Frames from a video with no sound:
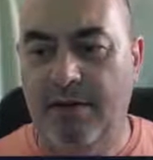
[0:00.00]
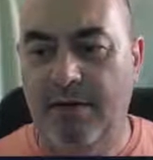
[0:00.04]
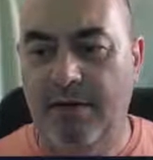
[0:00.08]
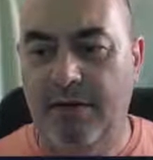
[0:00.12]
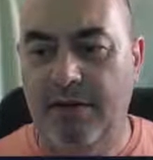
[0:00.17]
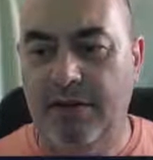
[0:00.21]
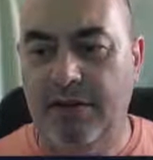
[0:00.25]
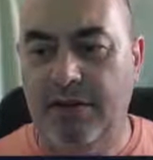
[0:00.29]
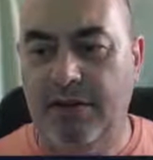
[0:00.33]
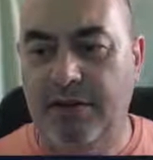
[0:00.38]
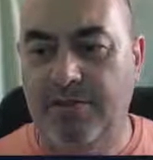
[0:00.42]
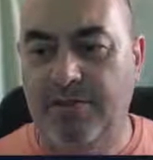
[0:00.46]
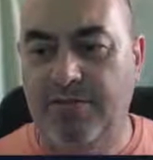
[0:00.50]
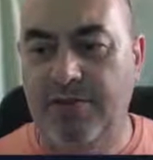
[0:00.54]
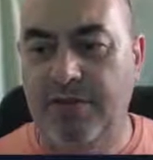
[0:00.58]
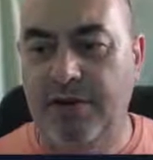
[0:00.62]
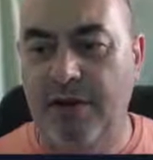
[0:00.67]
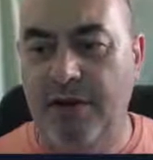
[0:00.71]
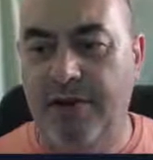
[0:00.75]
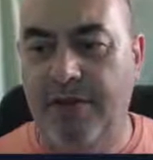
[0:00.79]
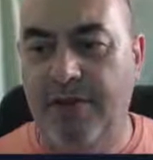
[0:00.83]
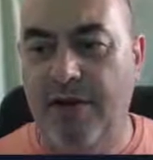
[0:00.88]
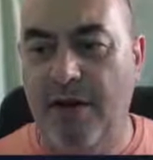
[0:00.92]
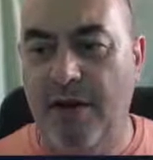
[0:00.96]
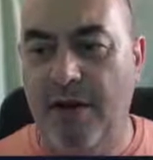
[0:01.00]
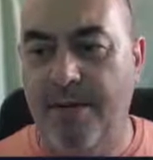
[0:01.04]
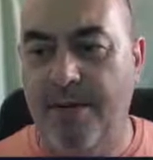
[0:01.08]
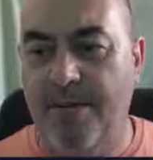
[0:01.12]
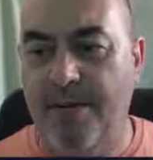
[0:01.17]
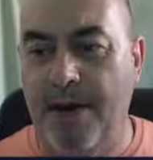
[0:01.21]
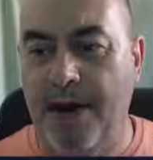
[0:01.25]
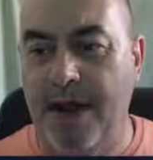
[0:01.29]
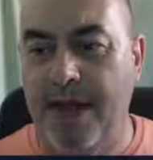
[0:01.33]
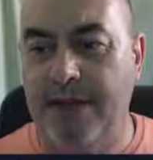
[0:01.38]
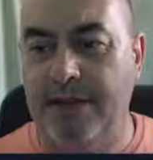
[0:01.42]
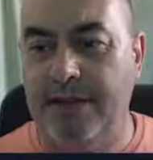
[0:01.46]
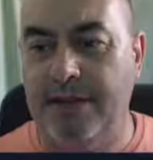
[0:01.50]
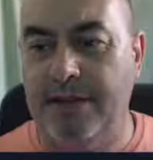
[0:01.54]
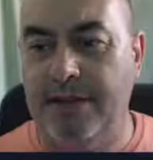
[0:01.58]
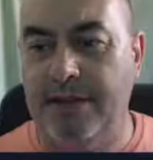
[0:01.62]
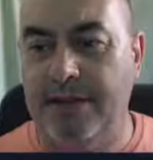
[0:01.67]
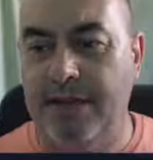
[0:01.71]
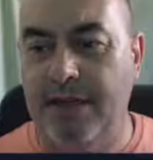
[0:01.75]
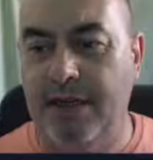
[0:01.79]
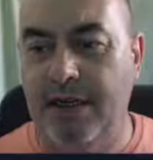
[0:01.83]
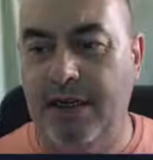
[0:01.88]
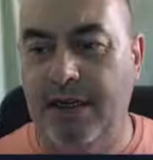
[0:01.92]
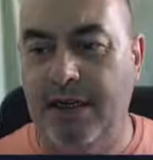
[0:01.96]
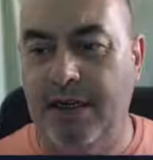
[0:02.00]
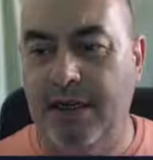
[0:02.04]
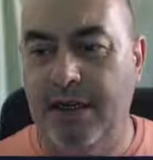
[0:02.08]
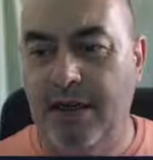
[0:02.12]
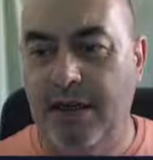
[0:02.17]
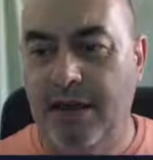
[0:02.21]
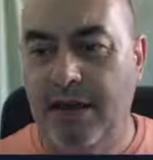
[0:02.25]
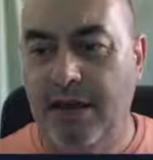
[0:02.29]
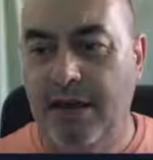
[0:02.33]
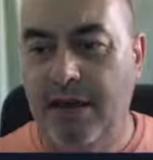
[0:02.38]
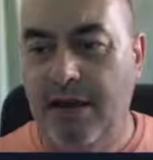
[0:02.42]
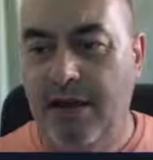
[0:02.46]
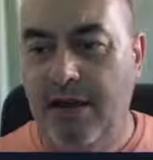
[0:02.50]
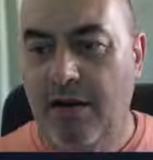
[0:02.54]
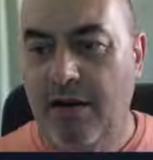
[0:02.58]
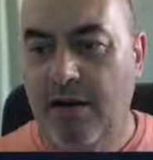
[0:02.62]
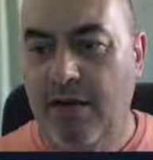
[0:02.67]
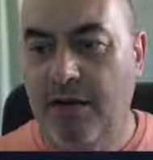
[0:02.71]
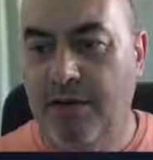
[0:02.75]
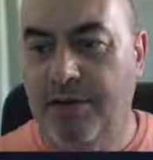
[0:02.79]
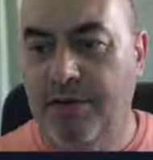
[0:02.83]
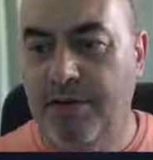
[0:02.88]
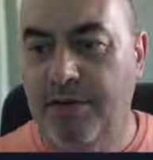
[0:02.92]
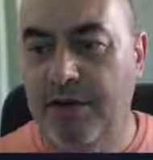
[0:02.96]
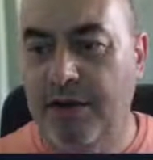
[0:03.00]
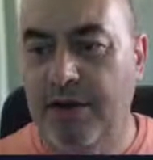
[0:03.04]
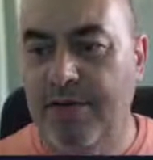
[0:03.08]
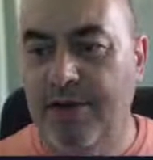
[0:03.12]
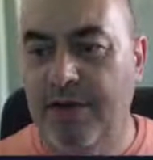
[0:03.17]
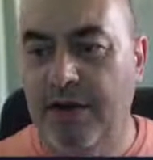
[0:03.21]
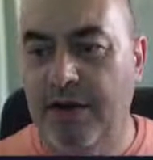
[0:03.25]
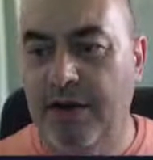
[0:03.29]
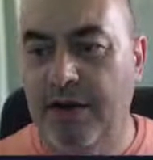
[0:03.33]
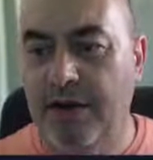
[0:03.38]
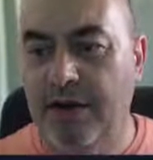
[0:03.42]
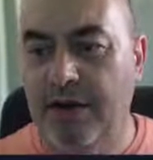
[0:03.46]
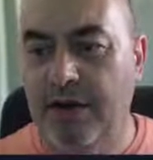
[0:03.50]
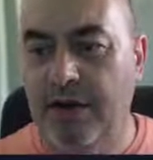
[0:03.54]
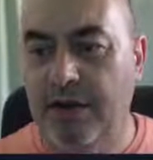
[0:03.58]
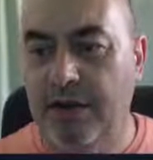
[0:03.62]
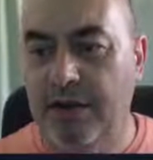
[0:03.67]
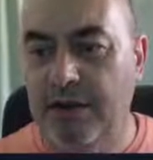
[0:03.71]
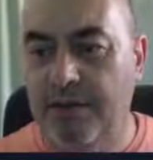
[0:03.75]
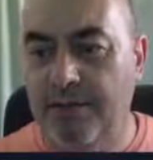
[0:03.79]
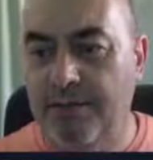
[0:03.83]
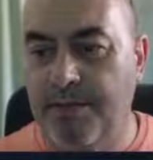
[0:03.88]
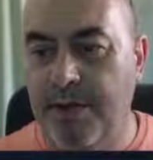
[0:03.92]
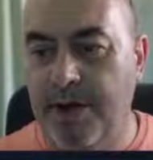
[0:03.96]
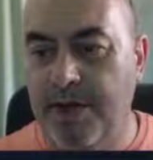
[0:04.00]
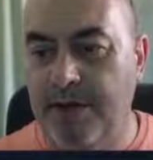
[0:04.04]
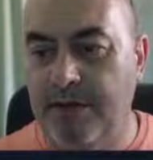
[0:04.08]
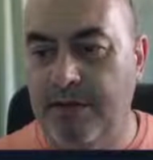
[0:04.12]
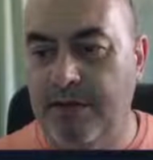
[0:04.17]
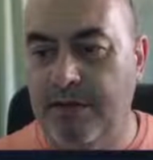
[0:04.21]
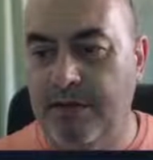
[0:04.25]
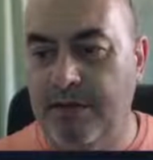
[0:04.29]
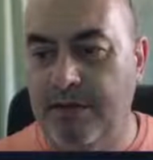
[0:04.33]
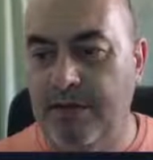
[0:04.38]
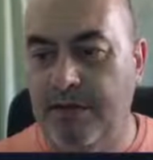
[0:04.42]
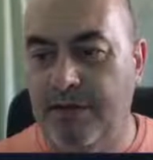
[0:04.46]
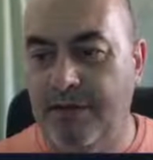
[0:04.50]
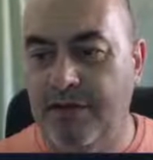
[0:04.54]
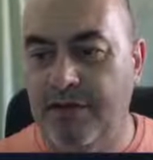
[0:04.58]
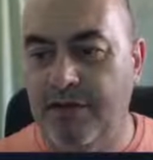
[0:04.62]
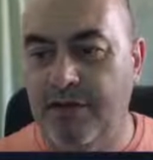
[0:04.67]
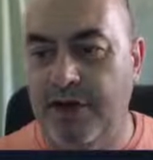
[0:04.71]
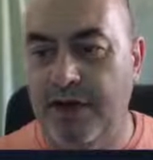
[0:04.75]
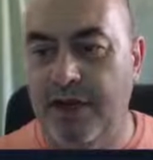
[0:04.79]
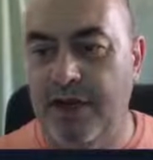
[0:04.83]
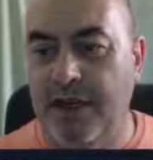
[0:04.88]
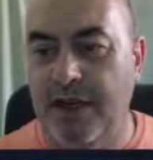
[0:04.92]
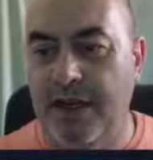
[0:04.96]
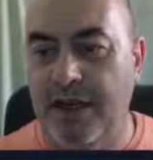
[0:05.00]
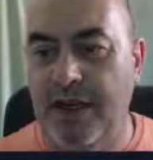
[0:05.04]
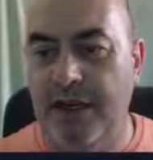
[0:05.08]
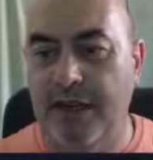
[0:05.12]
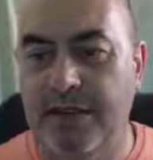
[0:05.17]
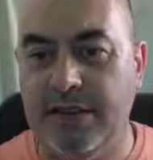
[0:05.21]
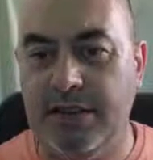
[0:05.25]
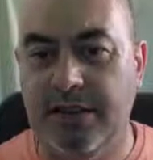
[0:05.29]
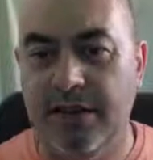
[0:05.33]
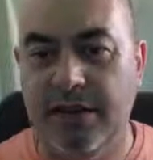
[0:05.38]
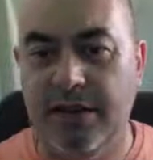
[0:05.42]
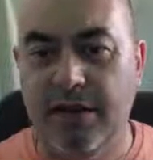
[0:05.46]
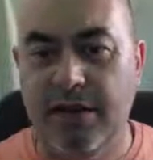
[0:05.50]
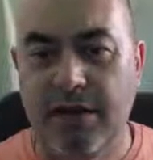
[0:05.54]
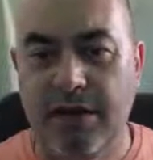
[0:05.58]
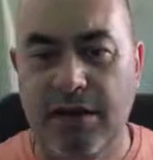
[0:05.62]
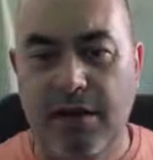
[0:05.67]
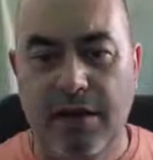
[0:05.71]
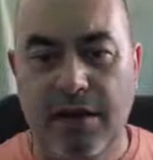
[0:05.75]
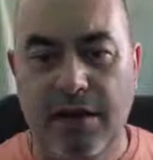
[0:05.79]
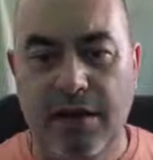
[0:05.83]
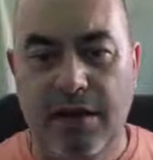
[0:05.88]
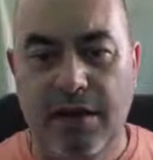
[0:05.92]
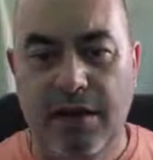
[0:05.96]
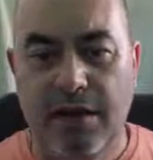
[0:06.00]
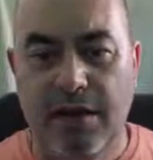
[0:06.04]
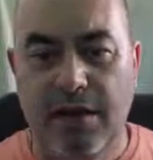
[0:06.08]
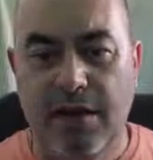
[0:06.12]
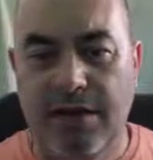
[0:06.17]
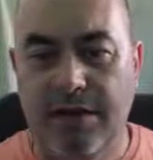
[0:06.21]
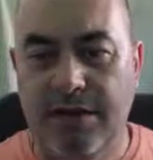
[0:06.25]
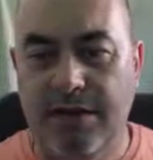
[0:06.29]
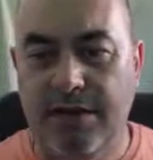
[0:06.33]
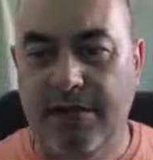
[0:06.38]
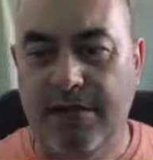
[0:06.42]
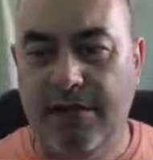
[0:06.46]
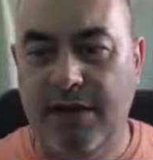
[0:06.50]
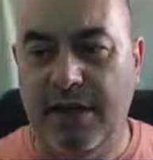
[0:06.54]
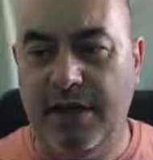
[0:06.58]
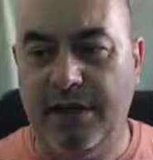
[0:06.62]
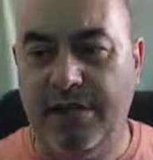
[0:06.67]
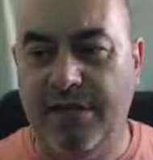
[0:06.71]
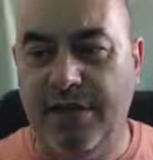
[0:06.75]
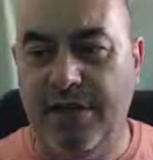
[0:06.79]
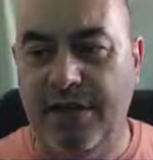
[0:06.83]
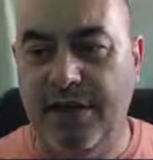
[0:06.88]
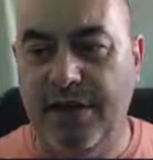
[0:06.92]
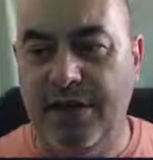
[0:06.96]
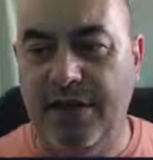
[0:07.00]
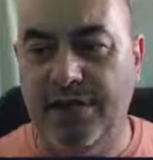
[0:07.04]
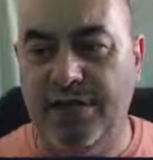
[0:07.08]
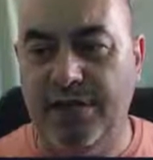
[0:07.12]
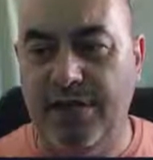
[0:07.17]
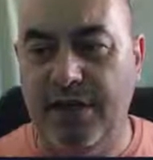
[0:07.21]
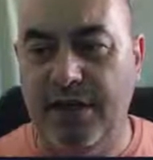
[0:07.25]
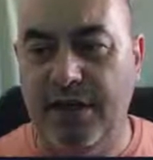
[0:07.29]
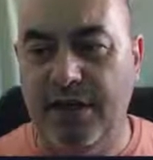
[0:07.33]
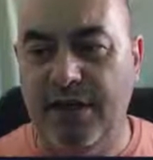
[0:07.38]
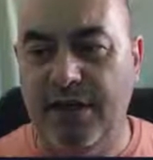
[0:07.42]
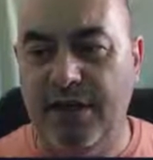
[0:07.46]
use this predefined patterns thing, or predefined colors or patterns. I haven't tried that so that's for this really.